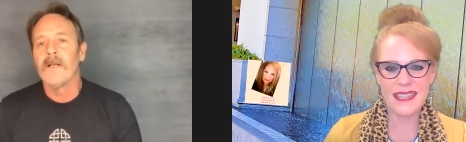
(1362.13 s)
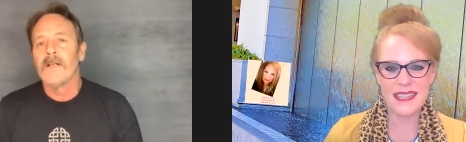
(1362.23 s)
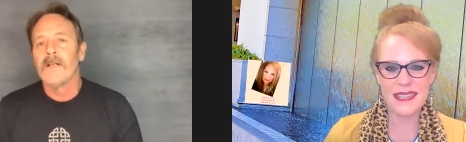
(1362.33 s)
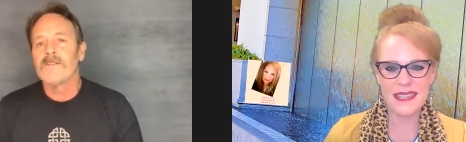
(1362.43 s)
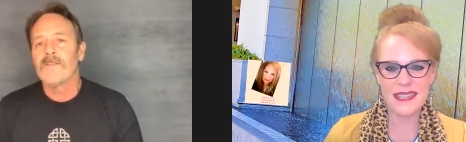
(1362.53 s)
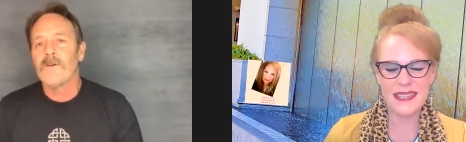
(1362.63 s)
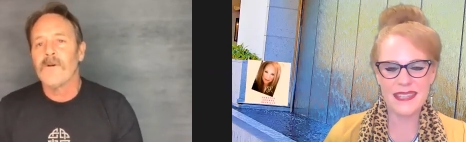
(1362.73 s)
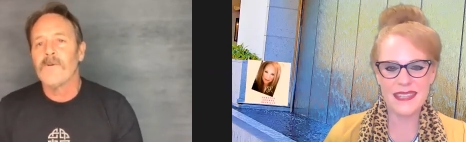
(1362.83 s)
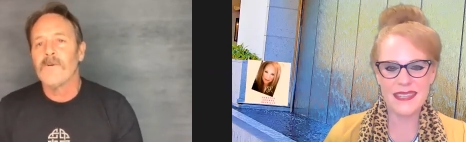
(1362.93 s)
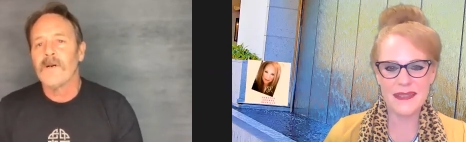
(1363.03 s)

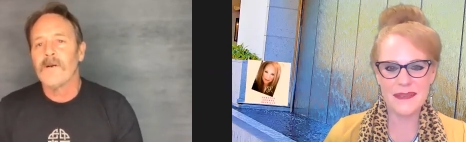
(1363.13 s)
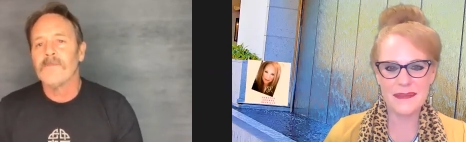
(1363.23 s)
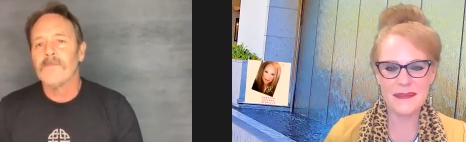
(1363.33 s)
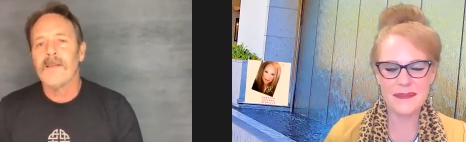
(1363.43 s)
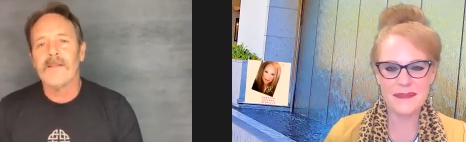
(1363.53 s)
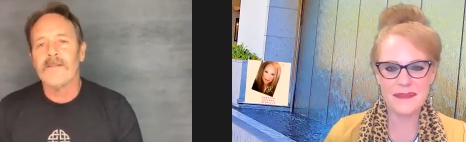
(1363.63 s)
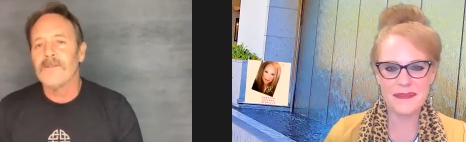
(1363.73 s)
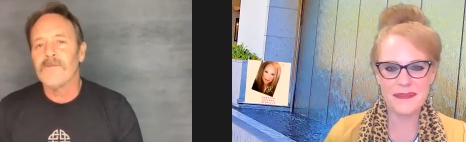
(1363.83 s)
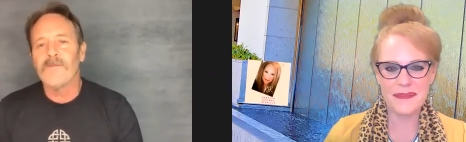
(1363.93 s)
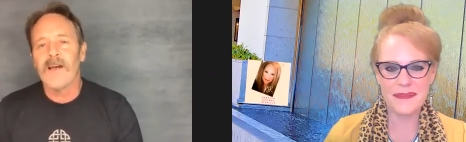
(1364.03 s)
Speaker 1: So um, yeah, you
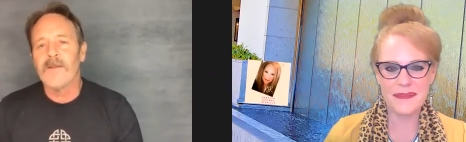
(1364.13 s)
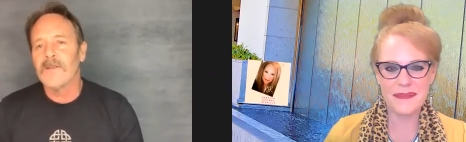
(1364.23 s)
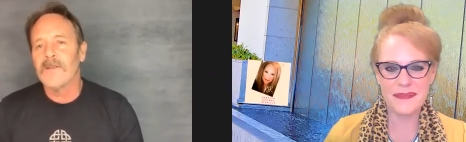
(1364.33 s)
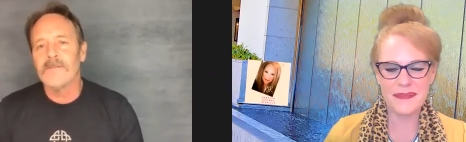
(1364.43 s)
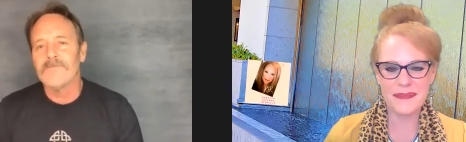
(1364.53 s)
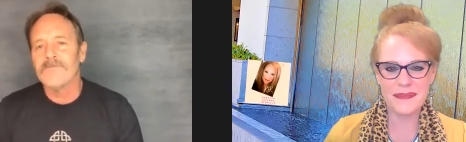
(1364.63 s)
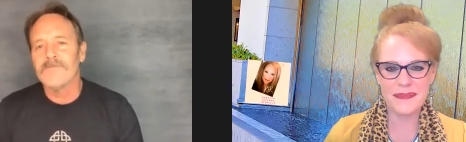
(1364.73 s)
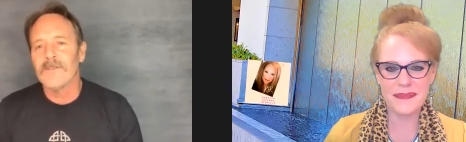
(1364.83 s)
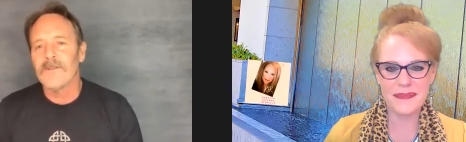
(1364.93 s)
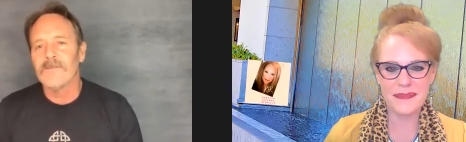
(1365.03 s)
can find me,
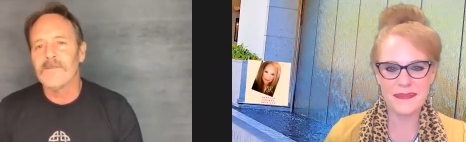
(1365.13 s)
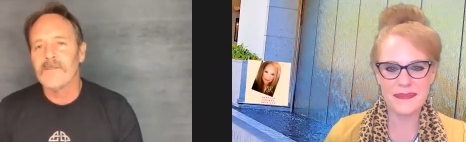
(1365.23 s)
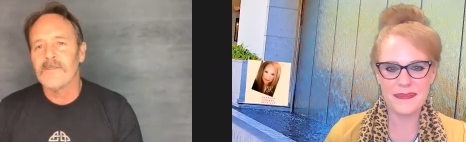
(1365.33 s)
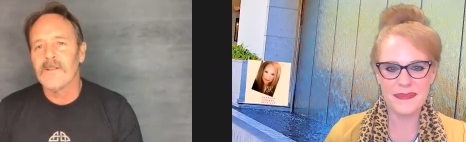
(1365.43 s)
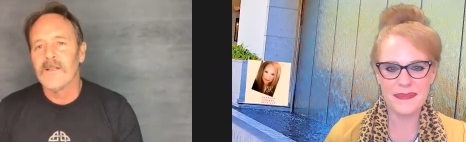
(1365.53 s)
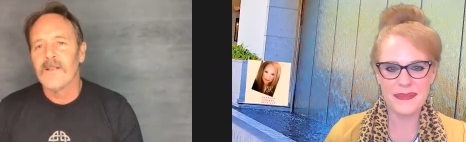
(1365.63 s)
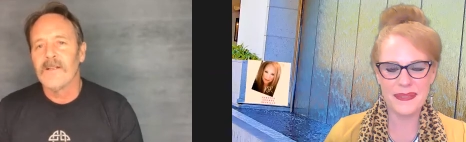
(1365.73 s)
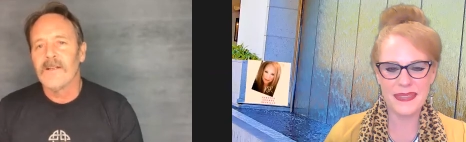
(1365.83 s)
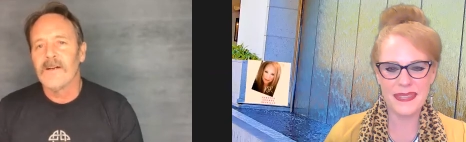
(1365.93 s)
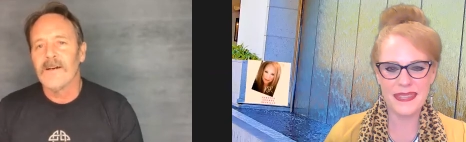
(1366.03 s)
you know,
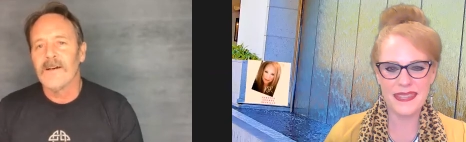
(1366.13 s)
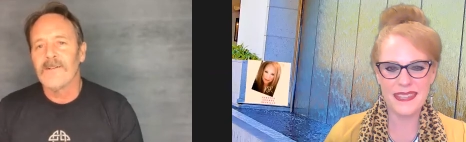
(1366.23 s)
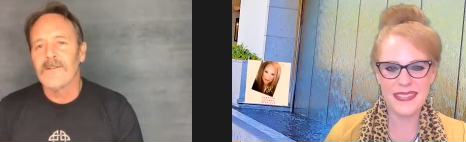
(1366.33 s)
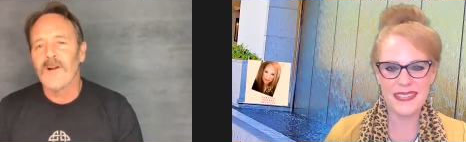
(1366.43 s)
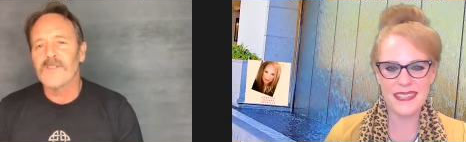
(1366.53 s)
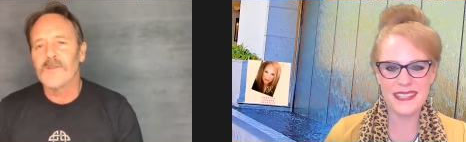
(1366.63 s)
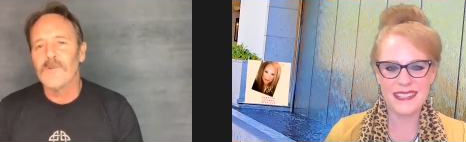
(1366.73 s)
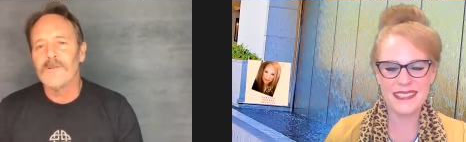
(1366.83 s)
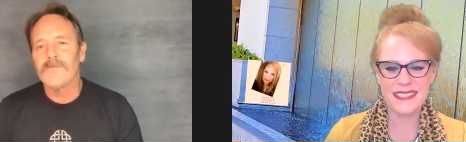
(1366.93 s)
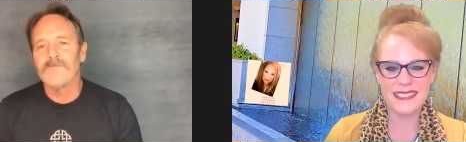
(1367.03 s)
uh, across the
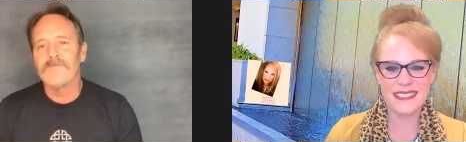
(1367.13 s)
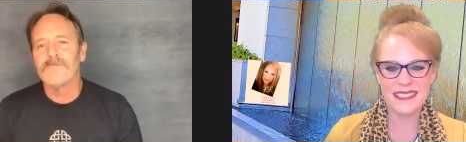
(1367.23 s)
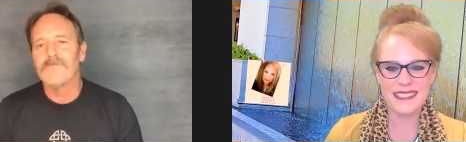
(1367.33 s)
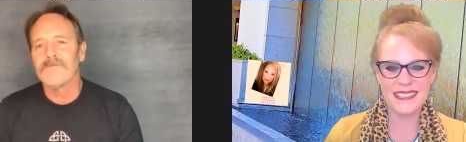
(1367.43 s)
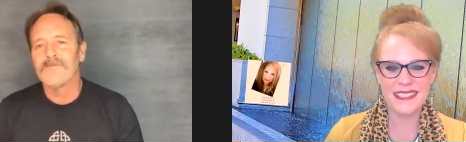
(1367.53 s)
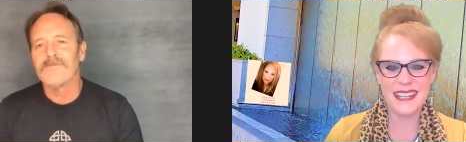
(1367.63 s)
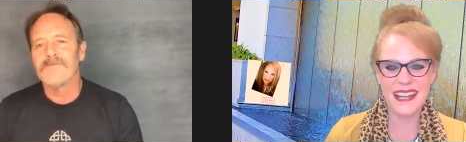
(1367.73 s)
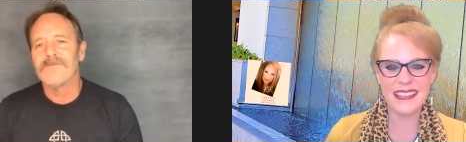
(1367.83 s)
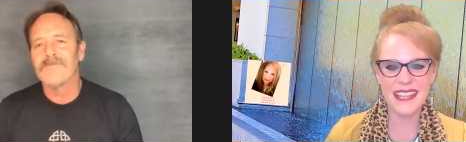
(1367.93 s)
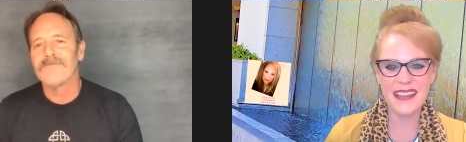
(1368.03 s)
board.
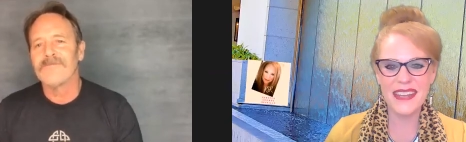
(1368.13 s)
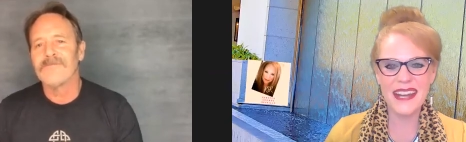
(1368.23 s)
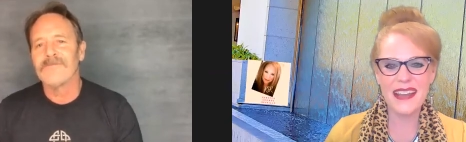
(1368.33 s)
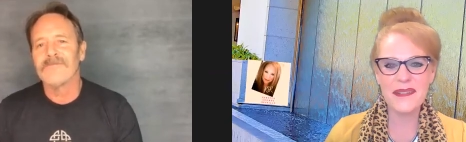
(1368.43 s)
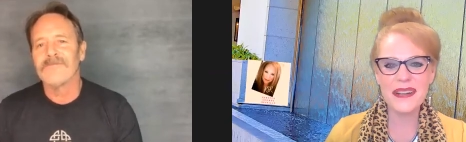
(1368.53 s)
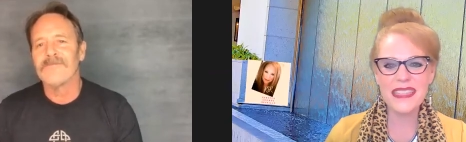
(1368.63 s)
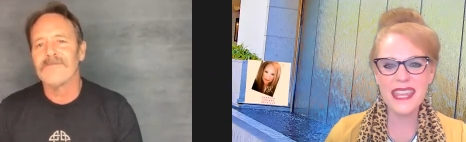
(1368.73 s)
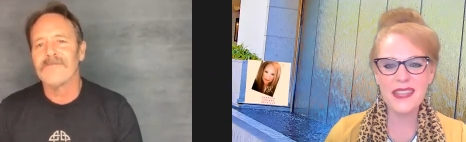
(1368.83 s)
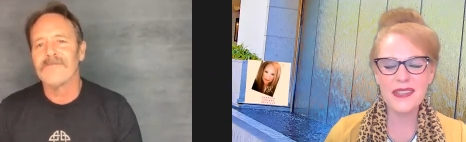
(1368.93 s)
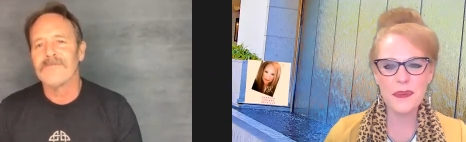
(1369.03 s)
Speaker 2: I love it. I want to
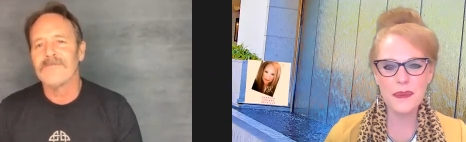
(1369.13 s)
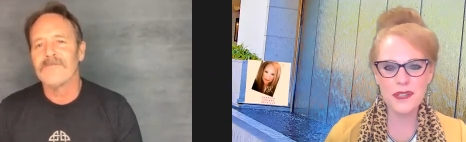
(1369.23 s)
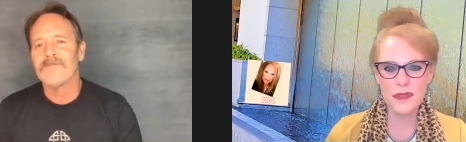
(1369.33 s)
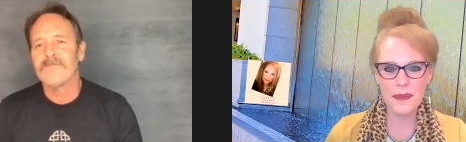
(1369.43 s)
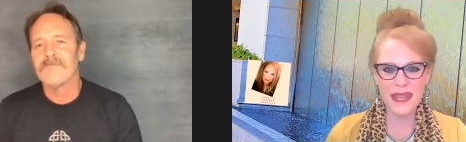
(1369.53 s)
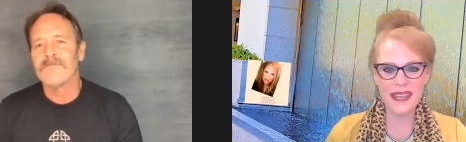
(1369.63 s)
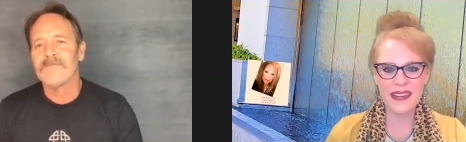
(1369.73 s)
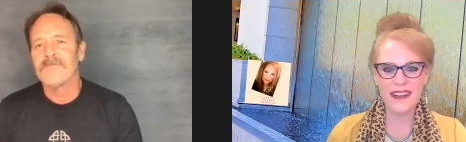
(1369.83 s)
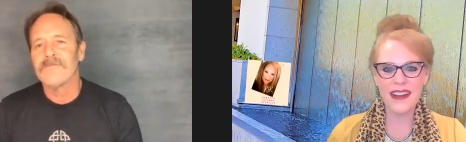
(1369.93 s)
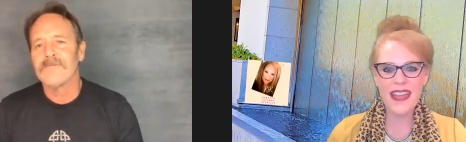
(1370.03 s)
thank you so much for being
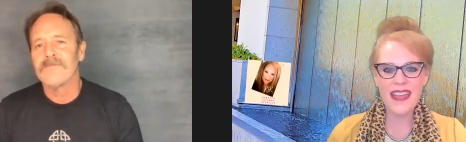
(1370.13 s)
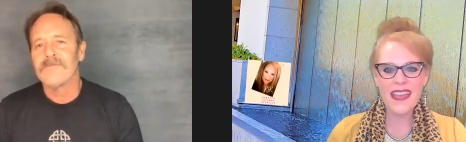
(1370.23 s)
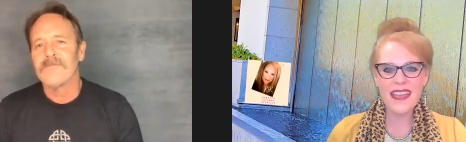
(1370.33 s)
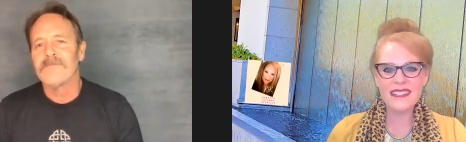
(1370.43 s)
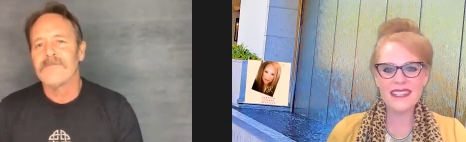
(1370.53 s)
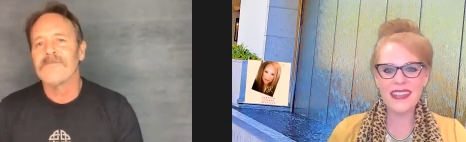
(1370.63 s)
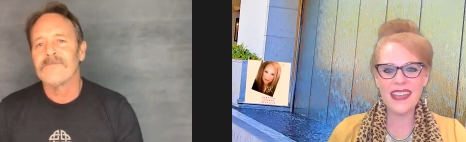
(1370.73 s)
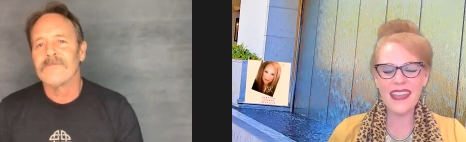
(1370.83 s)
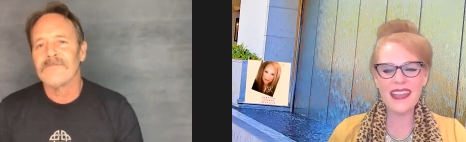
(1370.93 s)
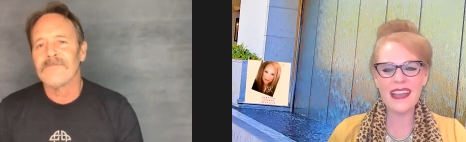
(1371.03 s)
here
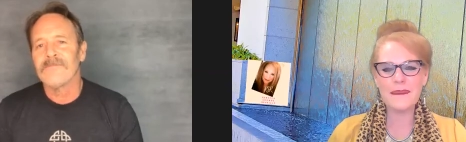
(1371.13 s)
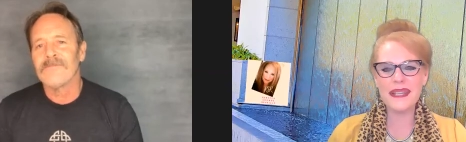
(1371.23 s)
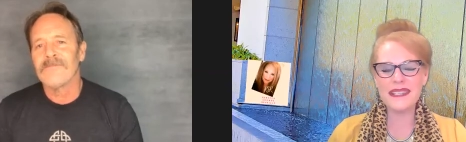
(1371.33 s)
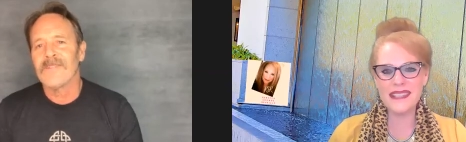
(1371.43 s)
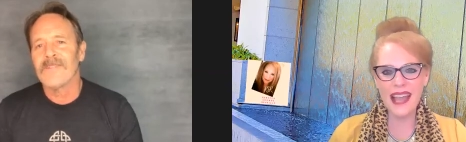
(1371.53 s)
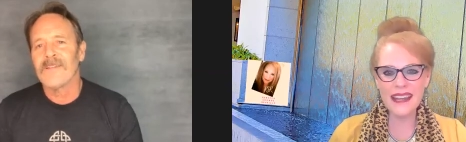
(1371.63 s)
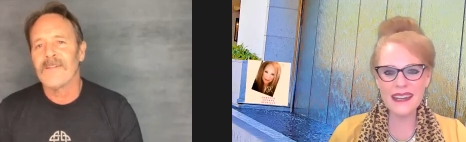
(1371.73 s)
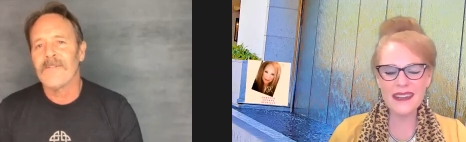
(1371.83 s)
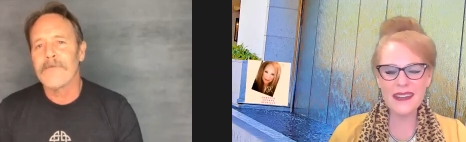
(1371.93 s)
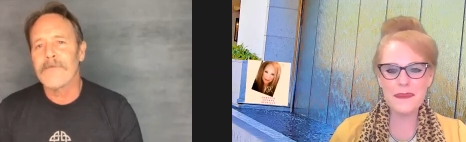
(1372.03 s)
today. I'm
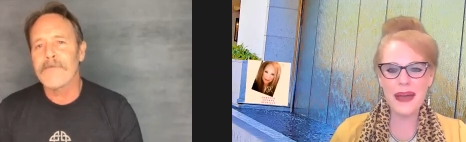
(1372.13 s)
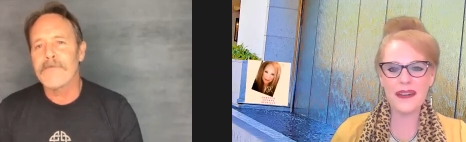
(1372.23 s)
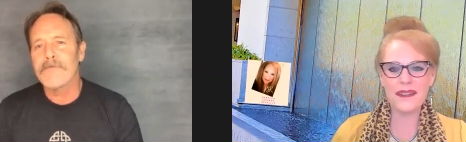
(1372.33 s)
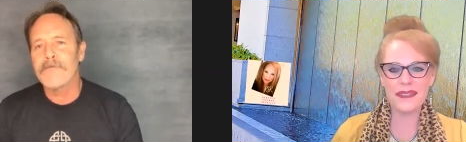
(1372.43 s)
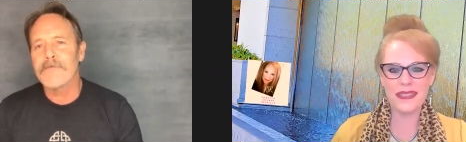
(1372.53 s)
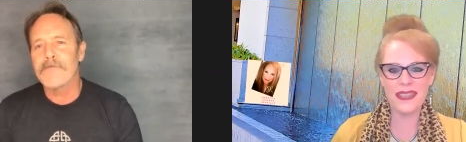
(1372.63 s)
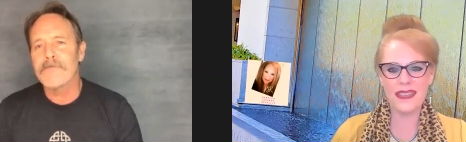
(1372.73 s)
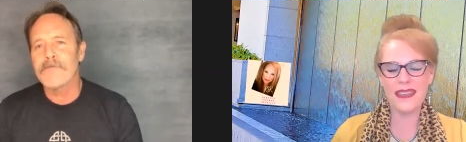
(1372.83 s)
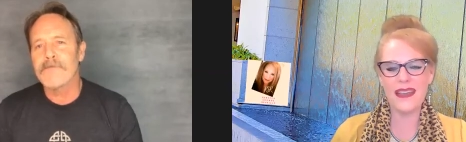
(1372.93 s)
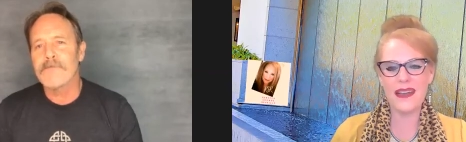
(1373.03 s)
excited about the